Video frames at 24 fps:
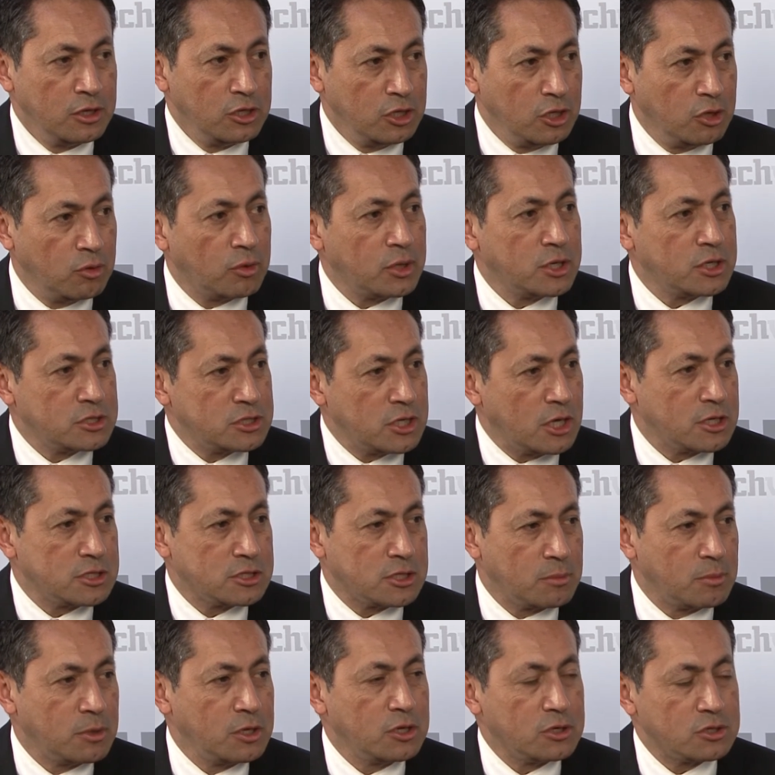you want to take
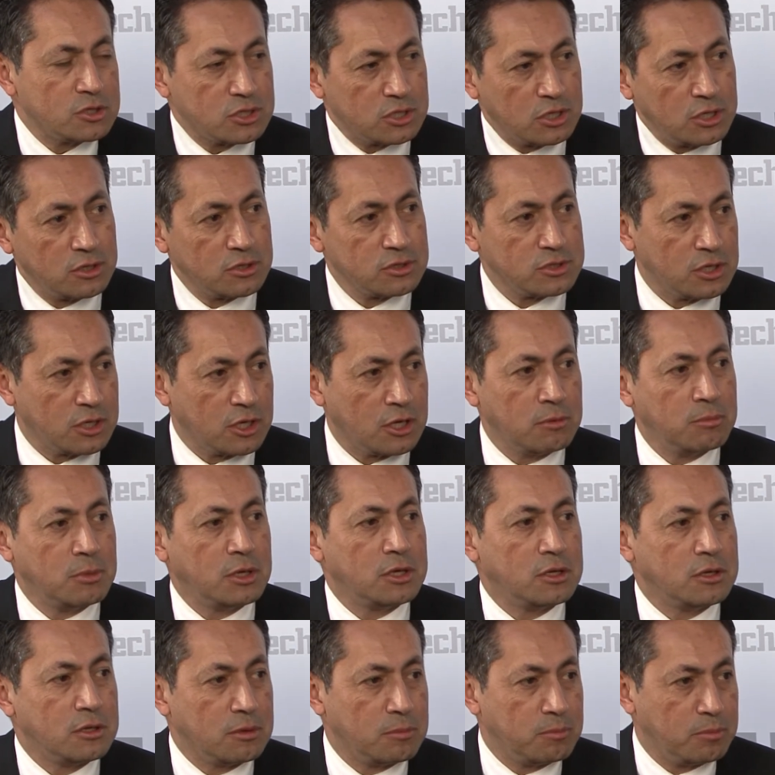some of your skills and come
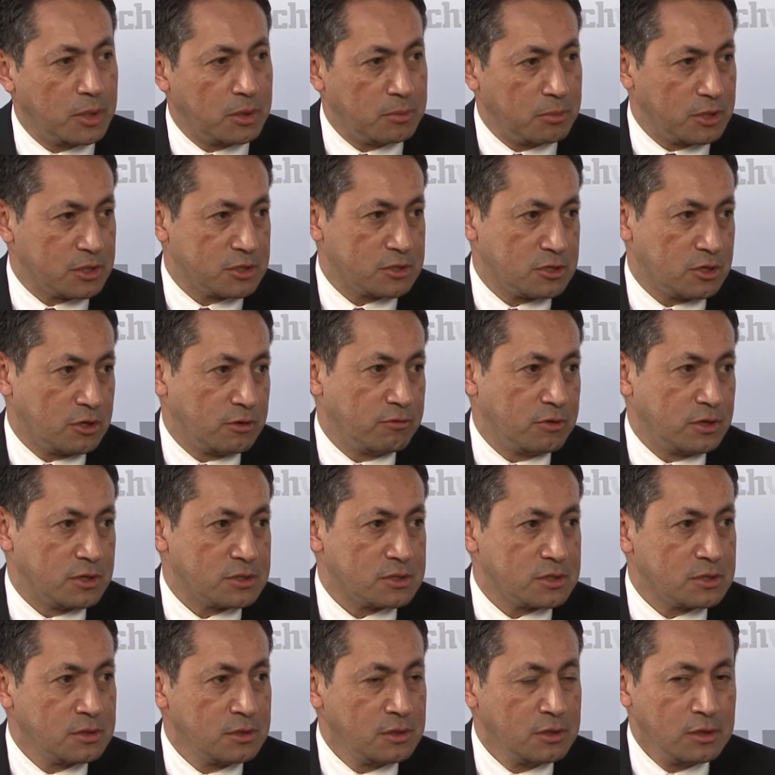into the public
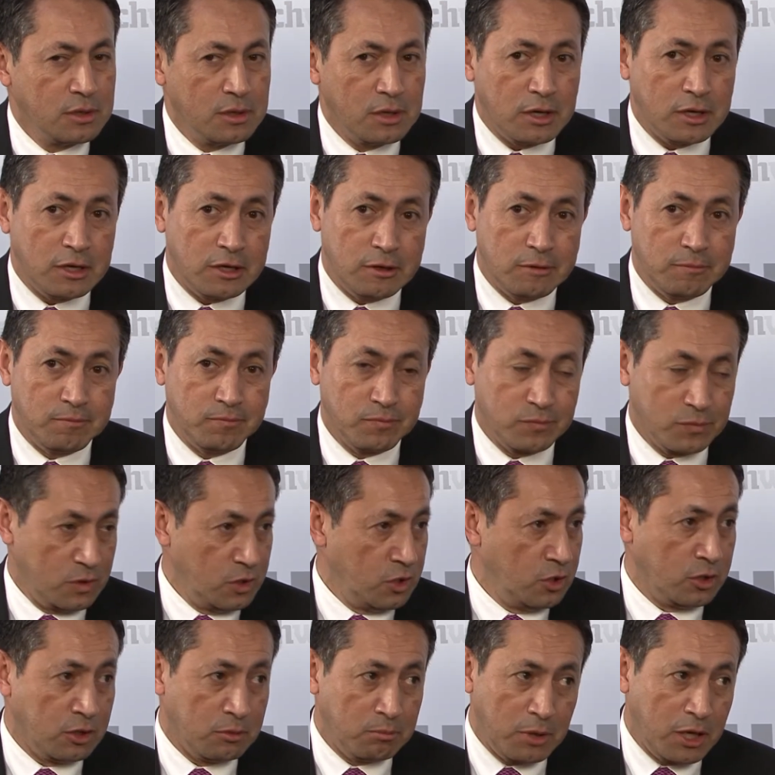service.
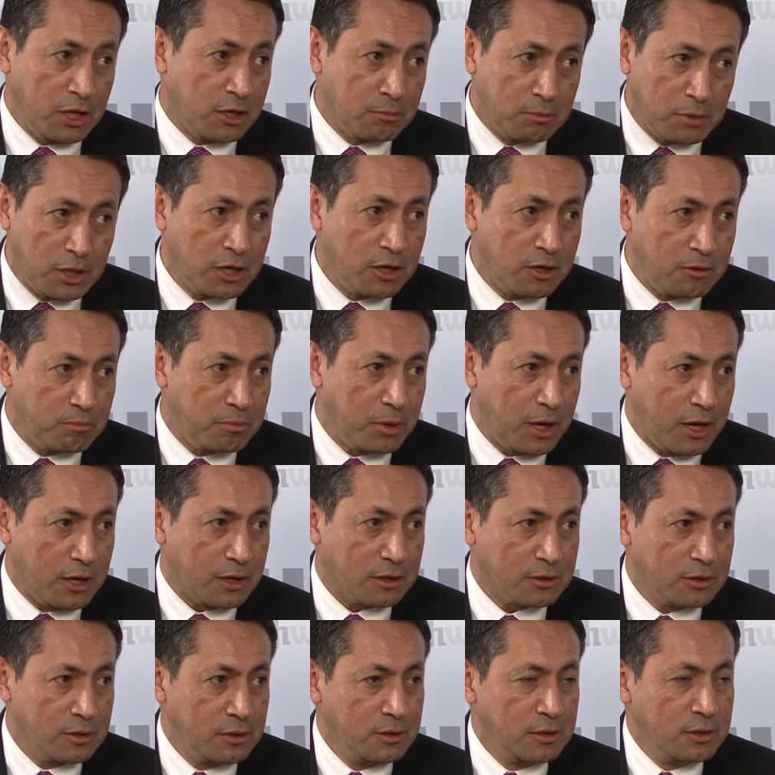You can make a big
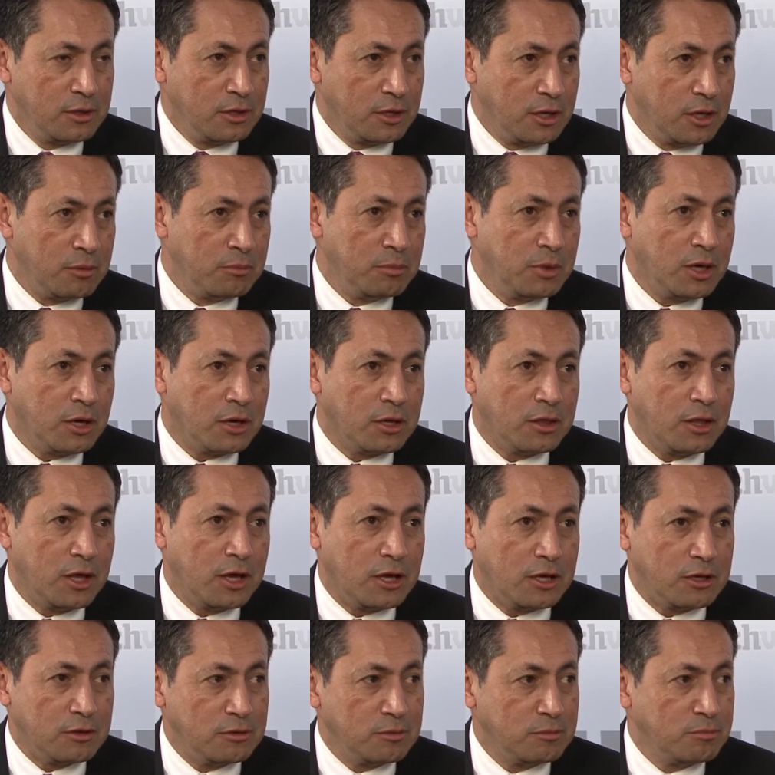impact. And beyond
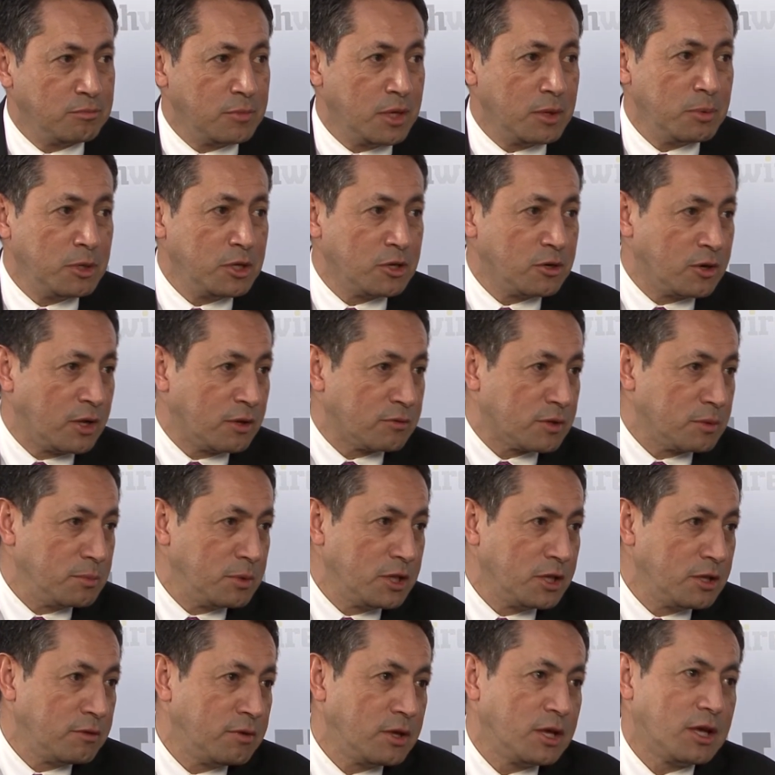that, maybe you don't have to be
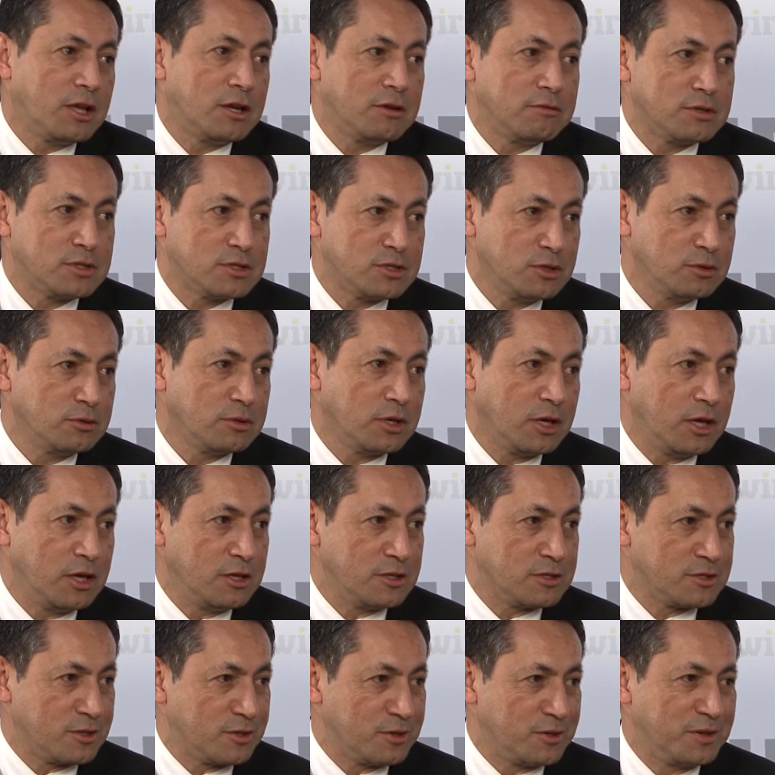living out of a
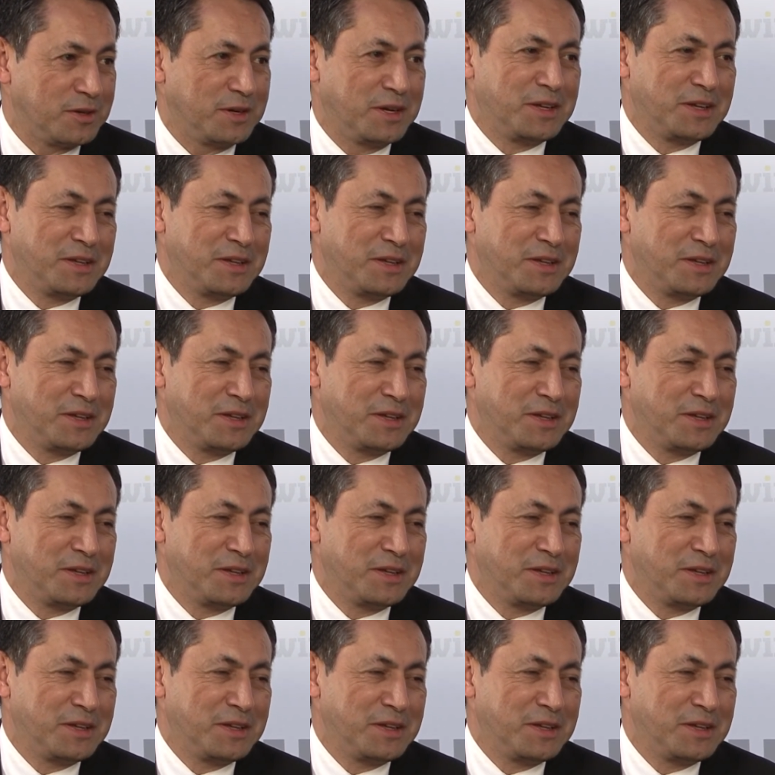suitcase or